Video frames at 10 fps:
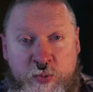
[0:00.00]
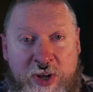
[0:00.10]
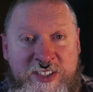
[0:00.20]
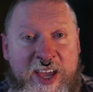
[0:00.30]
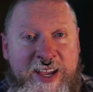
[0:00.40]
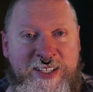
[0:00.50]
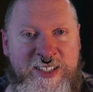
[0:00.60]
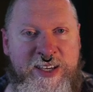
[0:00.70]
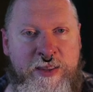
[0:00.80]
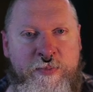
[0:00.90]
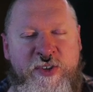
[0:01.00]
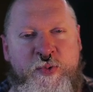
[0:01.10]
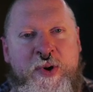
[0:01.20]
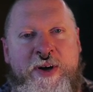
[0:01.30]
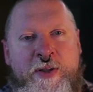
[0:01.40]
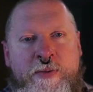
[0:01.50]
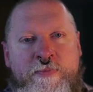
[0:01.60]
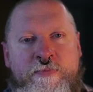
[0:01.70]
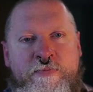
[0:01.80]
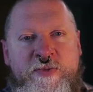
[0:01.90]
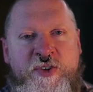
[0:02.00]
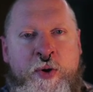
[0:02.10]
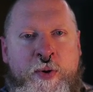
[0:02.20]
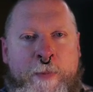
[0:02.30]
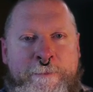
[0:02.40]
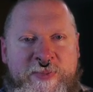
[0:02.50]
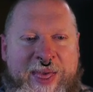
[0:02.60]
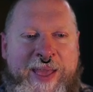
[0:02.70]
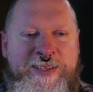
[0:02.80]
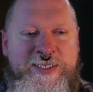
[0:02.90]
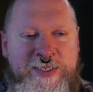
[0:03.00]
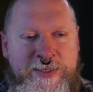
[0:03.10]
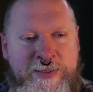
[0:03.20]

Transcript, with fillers: once I can see them as well. So, thanks.